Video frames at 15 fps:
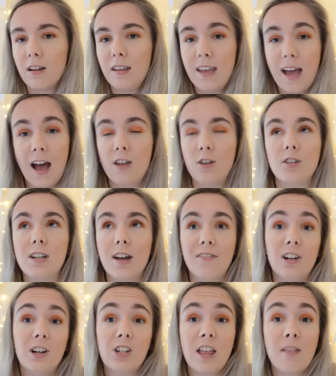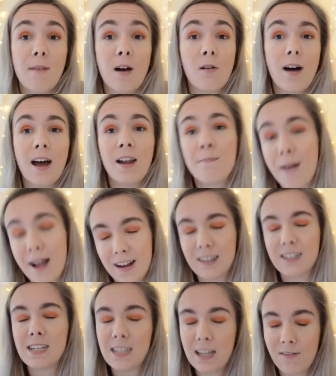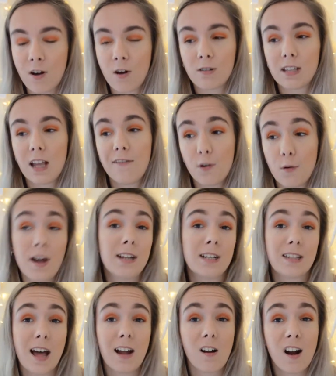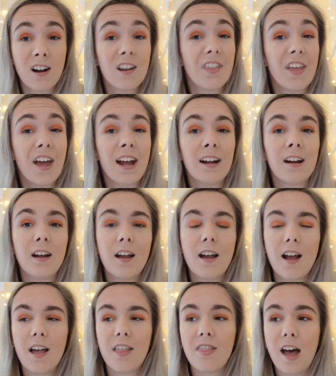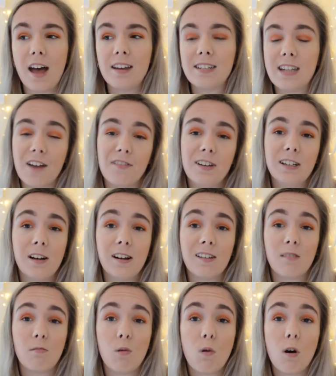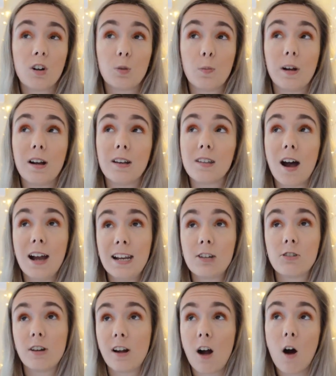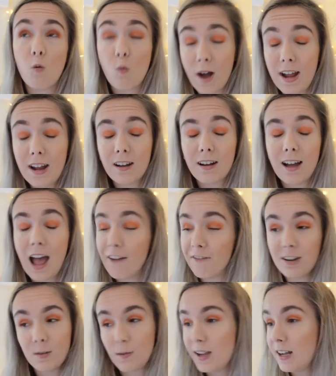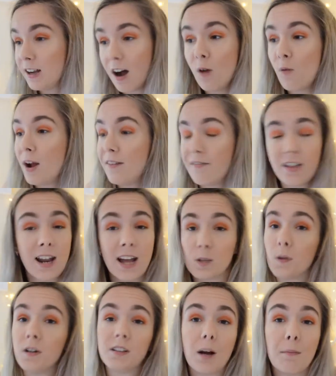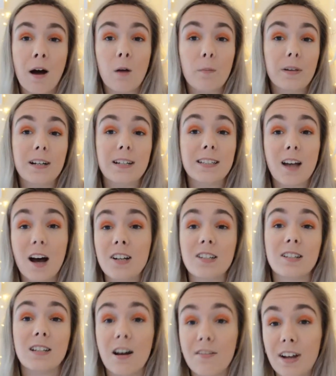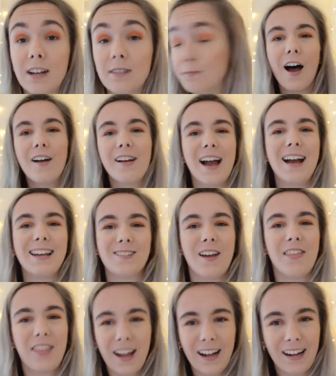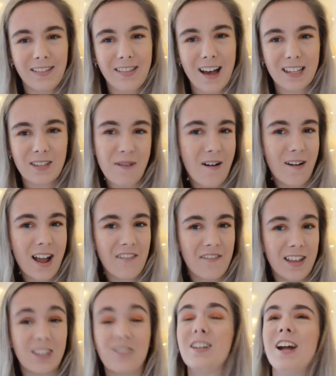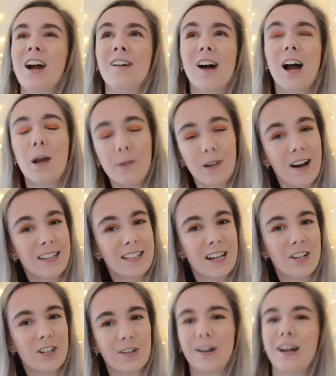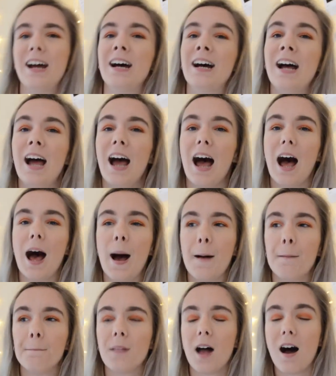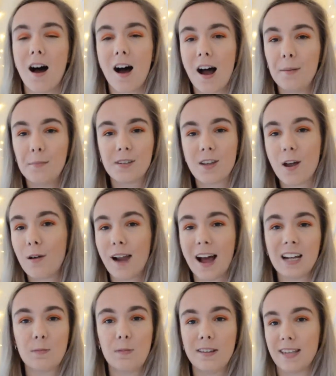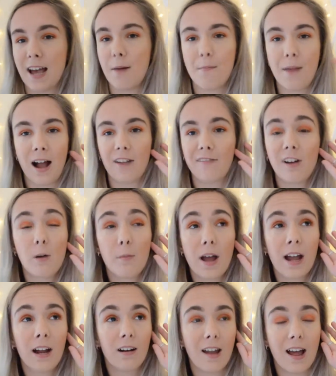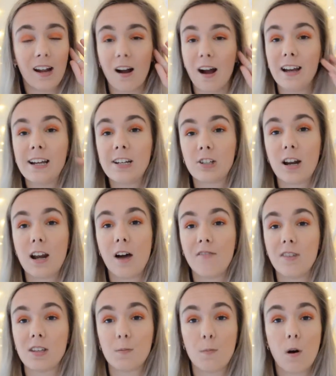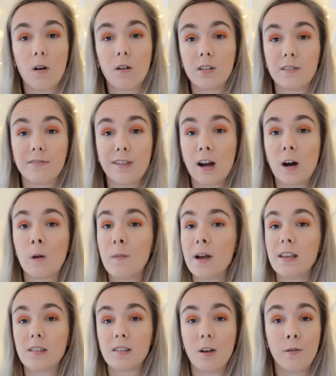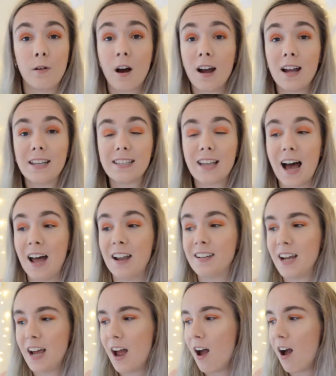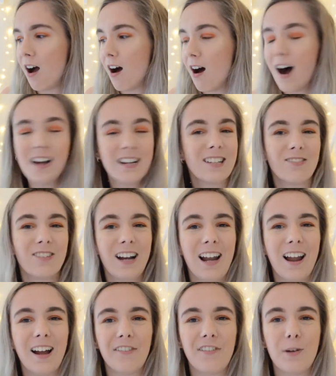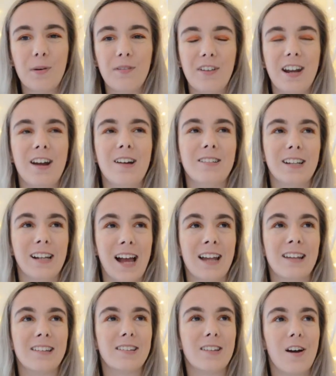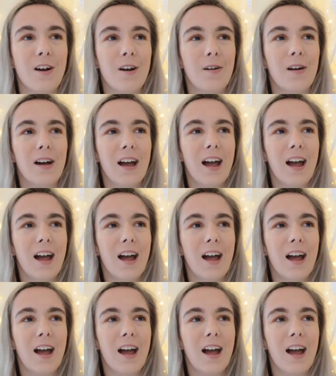yeah, you should definitely go check them out. And Becca's Disney vlogs, if you're into that kind of thing, then definitely go give them a watch, because I literally can't wait. Every week I wait for the next one to come out because I just love it. Okay, so I think that's about it for this video. I hope you guys did enjoy it. I'm so glad to be sat back filming. Like, I literally love this spot to film. It's so nice and I just really like filming videos again. So